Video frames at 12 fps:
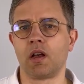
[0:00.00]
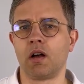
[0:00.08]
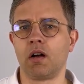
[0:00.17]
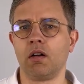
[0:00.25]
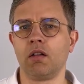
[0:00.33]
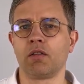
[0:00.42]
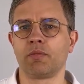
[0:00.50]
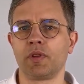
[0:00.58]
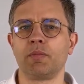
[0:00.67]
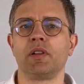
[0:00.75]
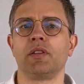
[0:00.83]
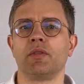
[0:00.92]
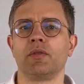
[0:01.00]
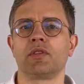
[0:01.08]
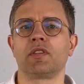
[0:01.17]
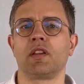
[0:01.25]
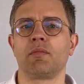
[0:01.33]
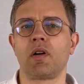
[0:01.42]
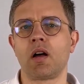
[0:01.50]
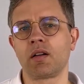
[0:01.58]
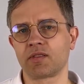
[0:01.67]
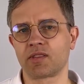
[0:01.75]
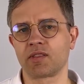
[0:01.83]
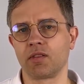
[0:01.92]
how long people use their
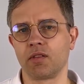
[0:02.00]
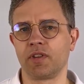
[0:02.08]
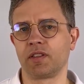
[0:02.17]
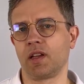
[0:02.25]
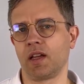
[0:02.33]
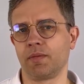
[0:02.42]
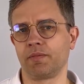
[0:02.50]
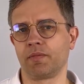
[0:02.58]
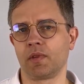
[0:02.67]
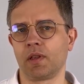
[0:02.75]
masks over time.